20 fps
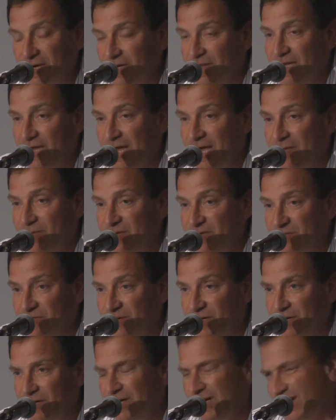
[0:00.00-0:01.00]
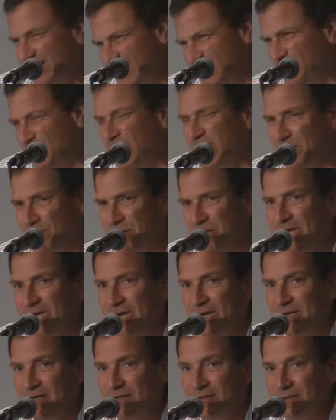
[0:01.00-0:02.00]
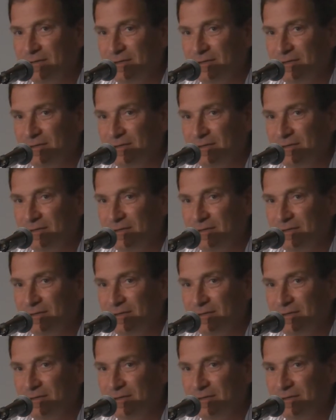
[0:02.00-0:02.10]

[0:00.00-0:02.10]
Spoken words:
in the atmosphere, is pretty bleak.